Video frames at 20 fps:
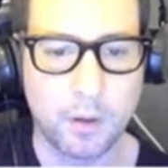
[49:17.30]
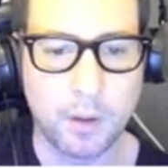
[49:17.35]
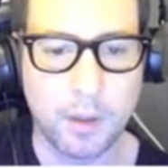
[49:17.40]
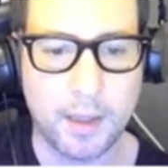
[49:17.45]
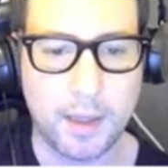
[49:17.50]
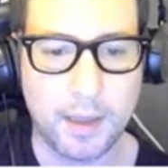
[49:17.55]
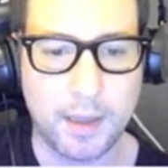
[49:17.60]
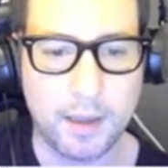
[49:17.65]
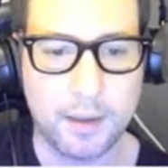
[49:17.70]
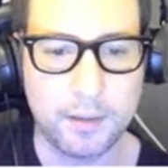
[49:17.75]

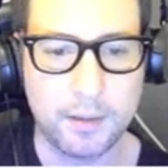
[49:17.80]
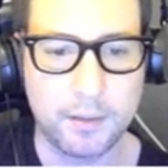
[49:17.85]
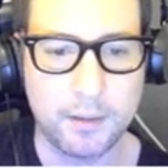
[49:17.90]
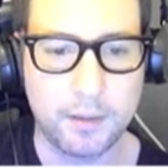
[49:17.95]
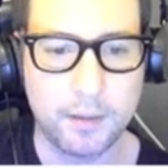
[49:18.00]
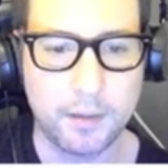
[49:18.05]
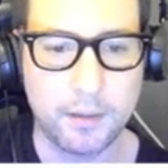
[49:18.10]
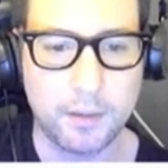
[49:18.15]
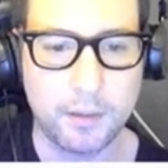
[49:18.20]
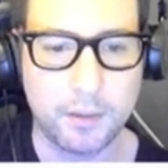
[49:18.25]

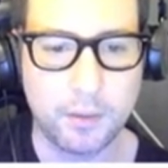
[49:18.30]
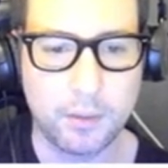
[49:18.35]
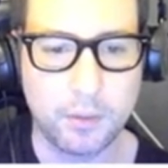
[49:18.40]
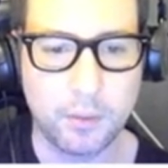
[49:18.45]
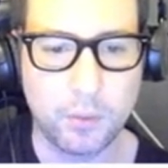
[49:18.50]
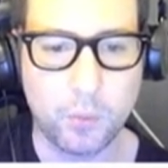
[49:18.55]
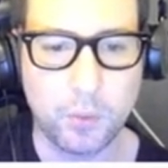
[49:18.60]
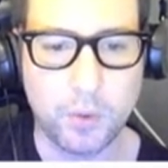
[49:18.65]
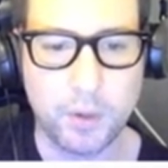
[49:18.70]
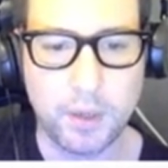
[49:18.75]
and
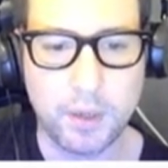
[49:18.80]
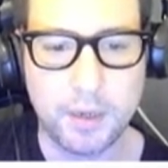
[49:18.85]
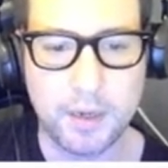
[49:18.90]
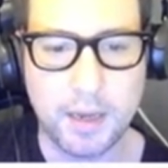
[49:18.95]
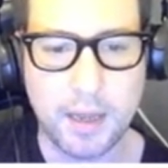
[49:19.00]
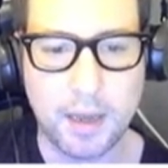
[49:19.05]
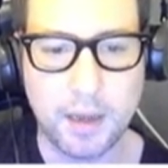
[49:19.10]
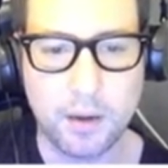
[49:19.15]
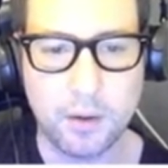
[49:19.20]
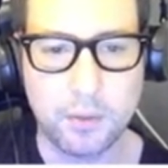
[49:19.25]
we
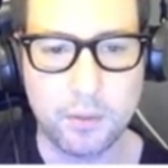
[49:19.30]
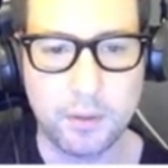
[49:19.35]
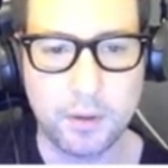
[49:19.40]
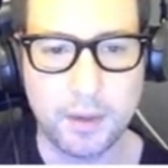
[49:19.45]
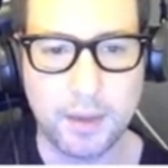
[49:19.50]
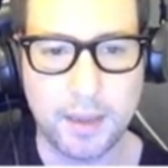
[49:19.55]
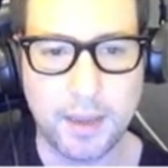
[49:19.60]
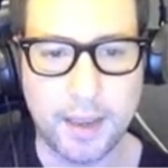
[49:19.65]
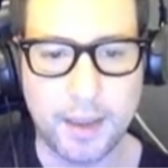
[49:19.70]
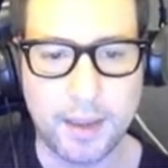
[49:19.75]
now
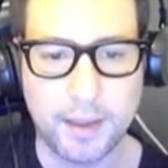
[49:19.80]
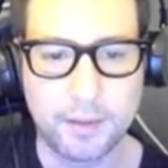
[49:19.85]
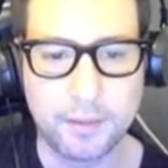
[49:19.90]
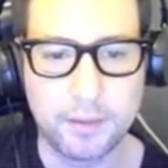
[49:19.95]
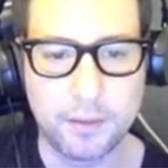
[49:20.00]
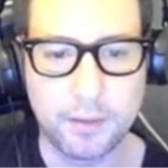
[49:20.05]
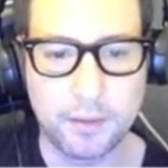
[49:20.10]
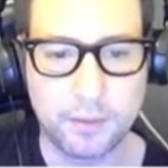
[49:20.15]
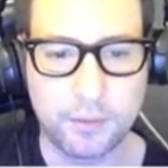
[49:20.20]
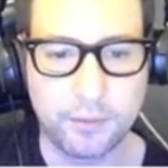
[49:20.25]

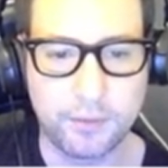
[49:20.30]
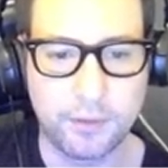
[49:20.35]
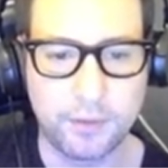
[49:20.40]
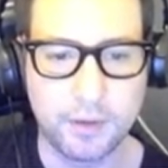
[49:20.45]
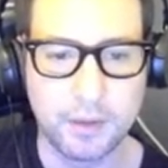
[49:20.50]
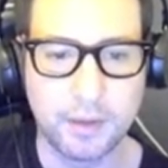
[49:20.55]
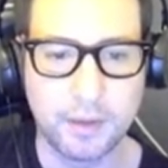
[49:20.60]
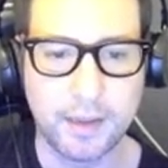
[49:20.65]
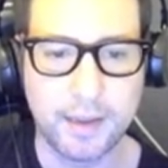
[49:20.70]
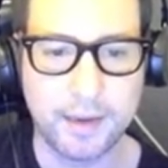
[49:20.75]
can
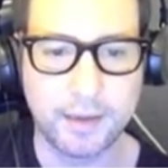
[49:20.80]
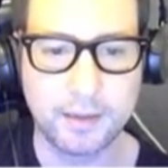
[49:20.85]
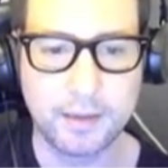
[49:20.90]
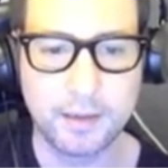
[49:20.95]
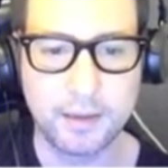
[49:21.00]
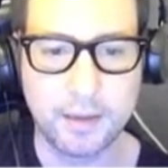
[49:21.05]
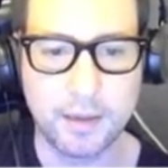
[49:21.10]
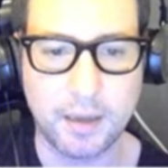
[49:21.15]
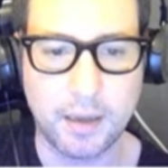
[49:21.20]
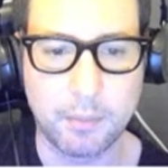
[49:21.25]
select
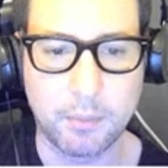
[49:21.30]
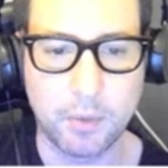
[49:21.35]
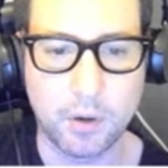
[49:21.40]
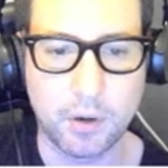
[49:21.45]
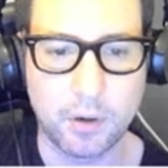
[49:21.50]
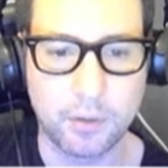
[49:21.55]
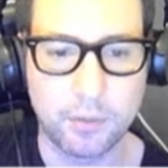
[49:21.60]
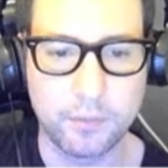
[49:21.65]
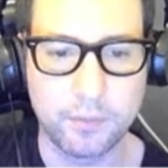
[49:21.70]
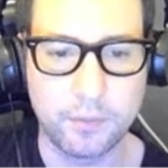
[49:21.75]

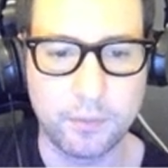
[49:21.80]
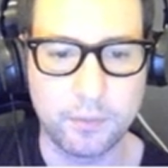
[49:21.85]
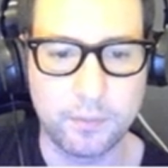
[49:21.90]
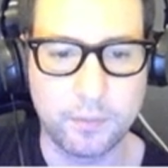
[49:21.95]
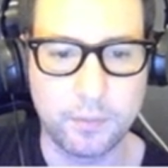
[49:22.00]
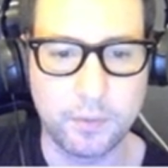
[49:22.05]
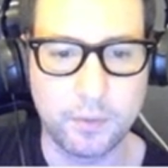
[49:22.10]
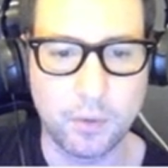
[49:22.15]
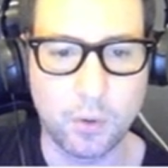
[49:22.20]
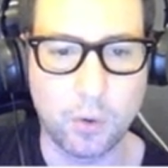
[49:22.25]
among
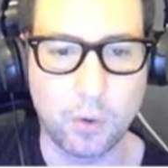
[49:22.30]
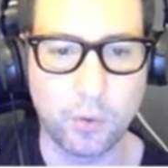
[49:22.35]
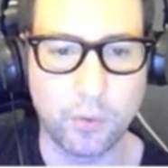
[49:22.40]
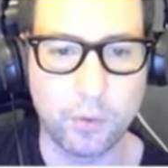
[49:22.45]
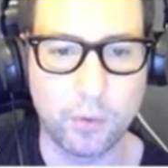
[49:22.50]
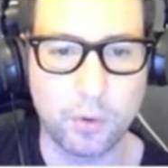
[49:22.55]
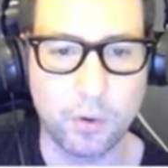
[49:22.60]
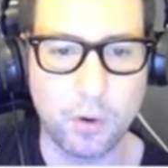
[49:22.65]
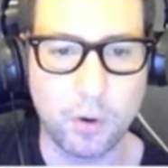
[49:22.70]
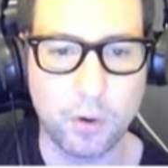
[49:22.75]
other
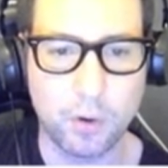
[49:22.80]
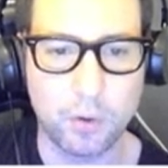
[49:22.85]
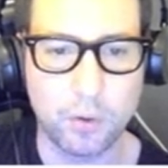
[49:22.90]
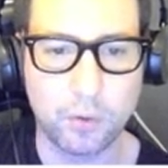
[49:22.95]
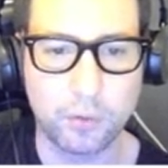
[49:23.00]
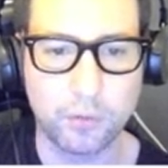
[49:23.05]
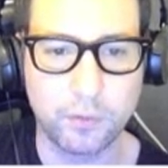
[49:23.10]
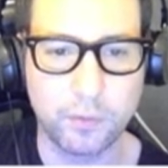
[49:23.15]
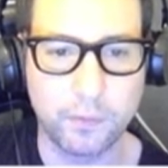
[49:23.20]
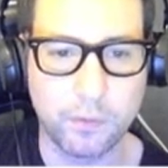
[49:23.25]

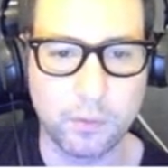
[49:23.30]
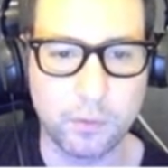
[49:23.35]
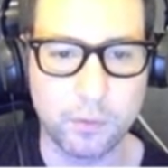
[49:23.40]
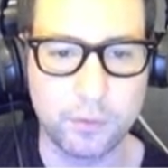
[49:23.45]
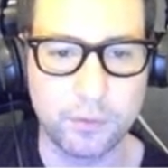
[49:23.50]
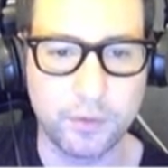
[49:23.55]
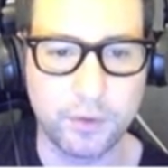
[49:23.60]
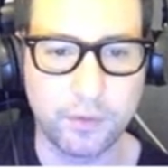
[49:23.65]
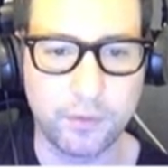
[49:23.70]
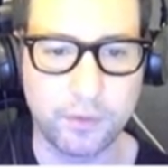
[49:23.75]
colors for
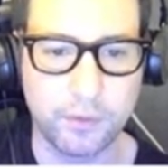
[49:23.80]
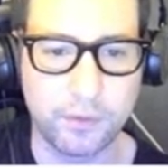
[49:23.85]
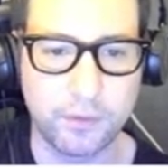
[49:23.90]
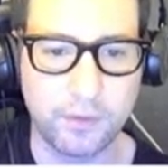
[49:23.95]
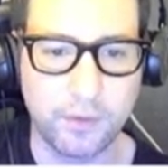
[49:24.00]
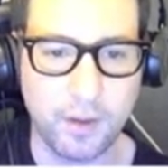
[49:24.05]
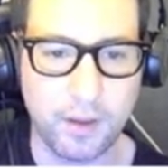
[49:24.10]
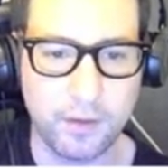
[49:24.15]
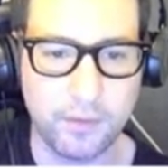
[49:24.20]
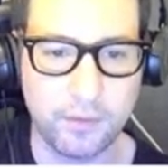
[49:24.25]
the
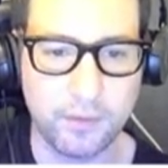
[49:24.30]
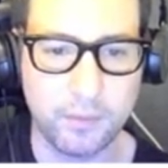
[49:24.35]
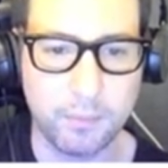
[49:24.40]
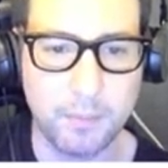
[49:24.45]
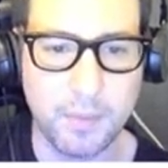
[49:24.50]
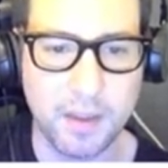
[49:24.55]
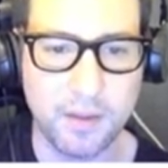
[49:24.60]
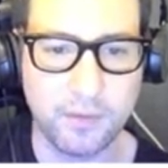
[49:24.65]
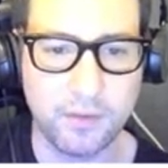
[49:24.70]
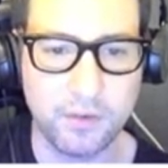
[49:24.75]
success
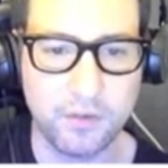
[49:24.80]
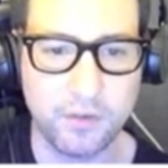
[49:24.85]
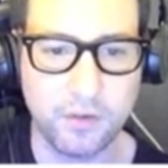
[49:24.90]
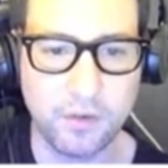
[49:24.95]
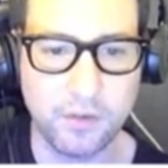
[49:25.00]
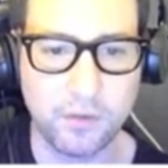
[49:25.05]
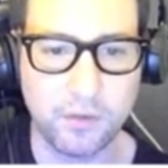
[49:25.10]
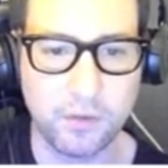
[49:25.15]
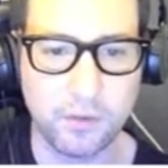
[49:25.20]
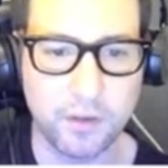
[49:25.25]

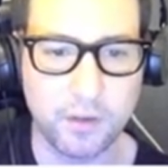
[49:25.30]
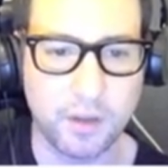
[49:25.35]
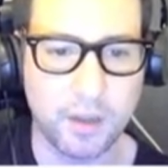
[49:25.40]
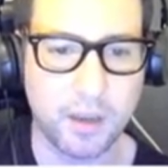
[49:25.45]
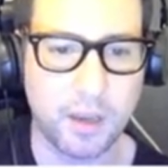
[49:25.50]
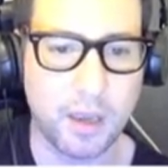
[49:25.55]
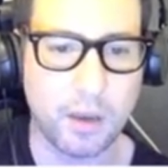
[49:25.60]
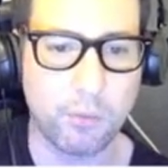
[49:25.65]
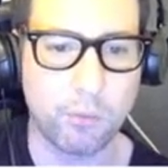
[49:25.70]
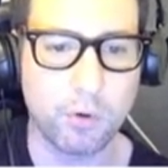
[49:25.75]
messages,
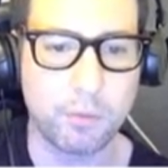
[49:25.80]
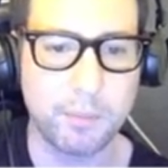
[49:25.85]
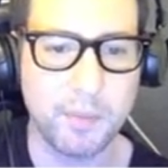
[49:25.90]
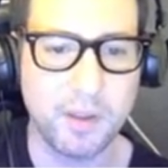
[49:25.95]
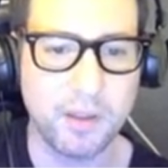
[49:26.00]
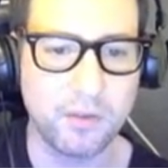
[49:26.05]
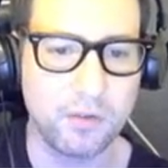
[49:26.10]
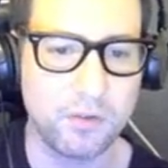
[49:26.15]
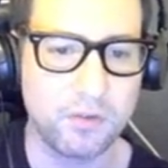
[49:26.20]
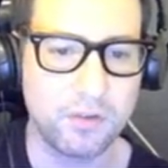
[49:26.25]
the error
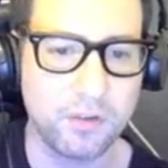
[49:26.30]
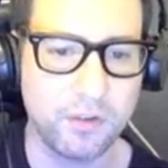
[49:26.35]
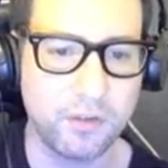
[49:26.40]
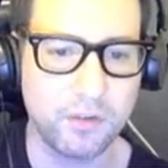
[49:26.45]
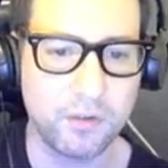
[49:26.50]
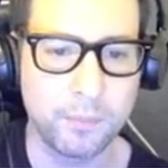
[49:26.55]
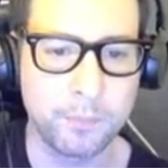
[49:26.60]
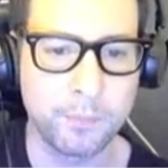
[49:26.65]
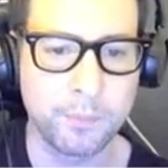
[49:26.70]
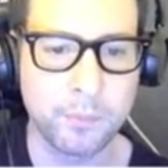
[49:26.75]

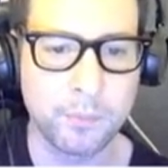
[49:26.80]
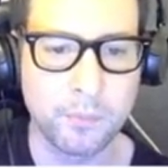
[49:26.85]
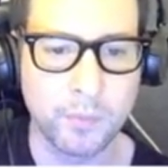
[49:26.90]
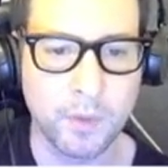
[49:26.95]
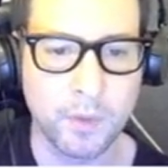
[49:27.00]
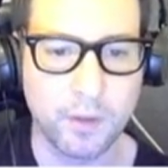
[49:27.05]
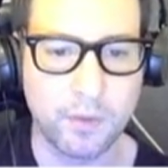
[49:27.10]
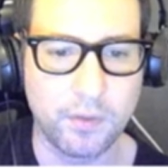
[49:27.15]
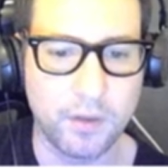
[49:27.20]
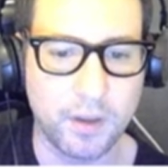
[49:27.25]
messages,
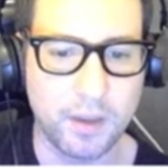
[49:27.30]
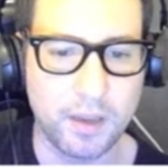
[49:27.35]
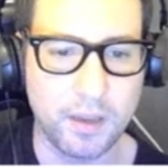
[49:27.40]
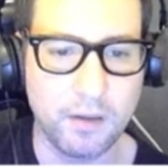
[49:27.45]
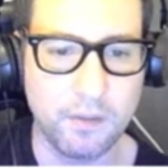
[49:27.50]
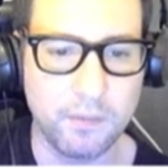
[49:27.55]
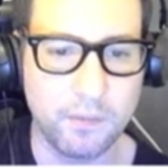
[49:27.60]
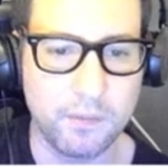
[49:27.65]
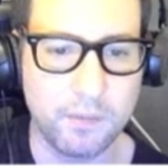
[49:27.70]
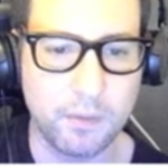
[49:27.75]
the
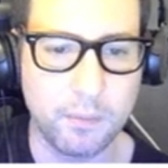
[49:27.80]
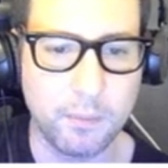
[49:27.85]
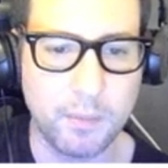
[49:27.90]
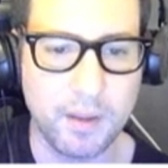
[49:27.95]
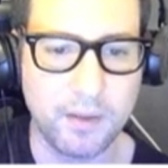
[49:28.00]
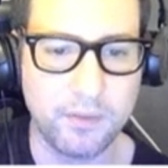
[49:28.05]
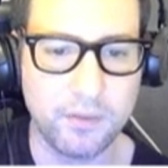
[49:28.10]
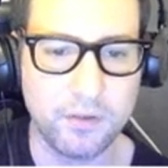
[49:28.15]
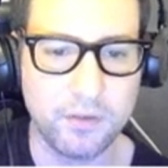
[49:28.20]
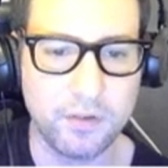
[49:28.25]
info
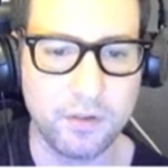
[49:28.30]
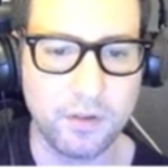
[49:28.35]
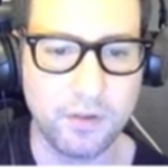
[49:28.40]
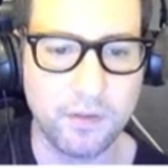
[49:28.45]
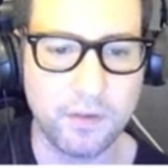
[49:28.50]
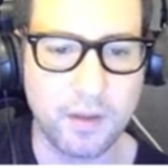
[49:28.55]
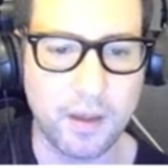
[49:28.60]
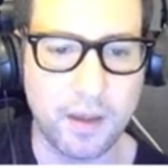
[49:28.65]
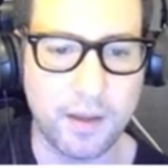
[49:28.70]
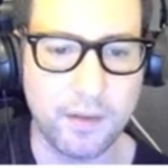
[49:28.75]
messages,
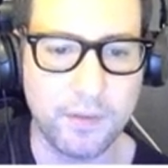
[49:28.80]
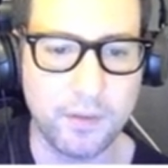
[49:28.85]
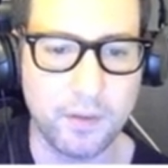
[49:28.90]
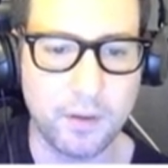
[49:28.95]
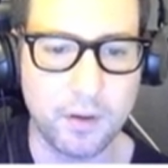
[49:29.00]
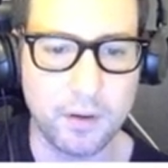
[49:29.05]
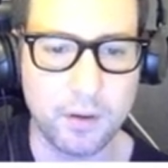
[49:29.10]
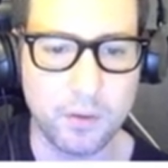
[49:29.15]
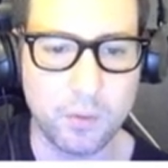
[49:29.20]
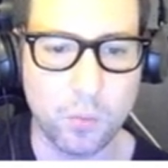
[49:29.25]
and
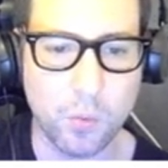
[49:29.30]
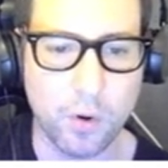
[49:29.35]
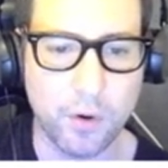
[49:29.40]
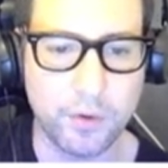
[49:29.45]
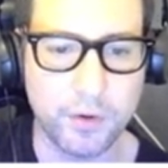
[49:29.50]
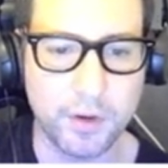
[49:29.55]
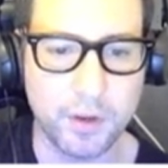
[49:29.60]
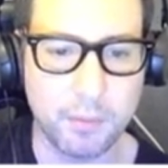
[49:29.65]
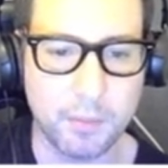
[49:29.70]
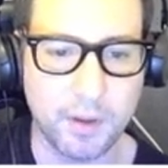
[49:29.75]
the
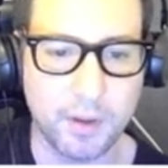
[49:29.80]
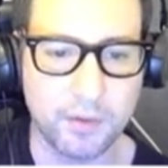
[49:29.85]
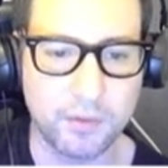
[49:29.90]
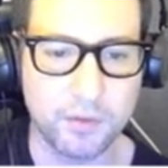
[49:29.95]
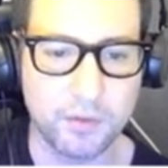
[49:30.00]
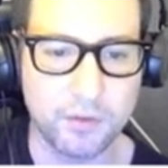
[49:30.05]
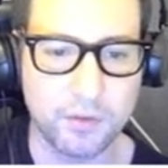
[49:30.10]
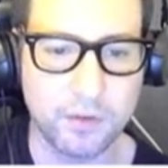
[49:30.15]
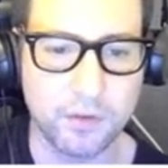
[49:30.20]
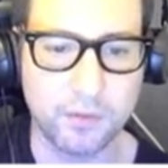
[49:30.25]
warning
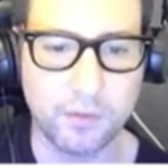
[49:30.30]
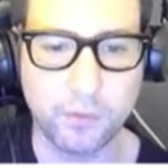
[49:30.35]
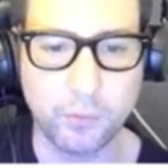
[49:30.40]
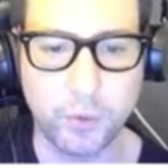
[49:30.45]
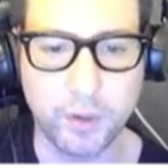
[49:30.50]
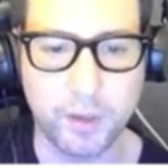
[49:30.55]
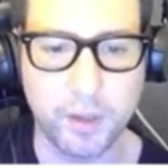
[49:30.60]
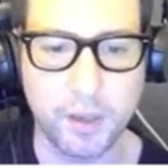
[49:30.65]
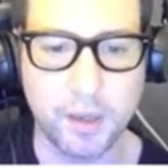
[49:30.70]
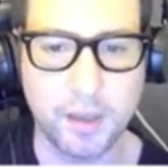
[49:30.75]
messages.
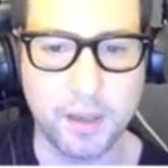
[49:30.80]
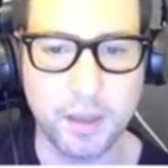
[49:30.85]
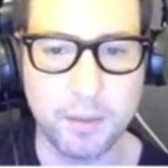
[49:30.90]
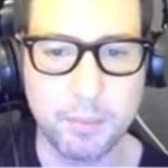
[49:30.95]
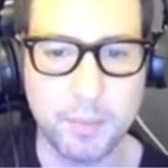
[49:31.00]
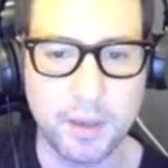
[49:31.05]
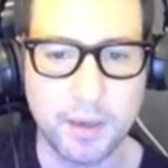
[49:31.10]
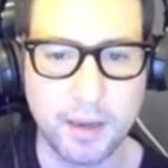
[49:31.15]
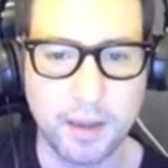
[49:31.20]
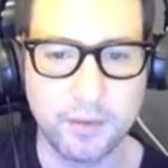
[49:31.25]
We can keep
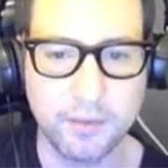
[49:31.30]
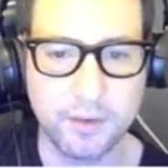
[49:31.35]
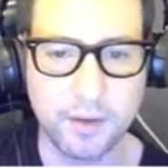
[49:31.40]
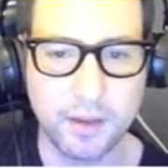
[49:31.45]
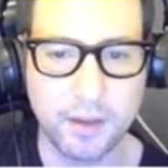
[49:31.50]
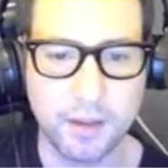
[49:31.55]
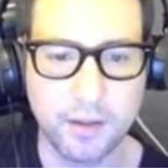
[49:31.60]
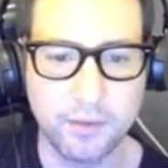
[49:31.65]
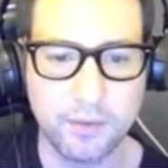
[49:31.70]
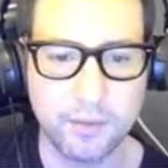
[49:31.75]
it as it
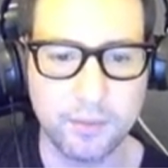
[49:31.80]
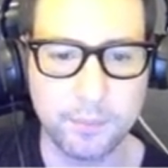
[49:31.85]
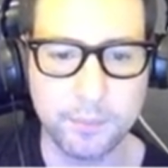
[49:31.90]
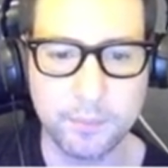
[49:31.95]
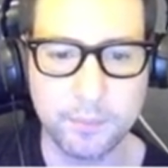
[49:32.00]
is,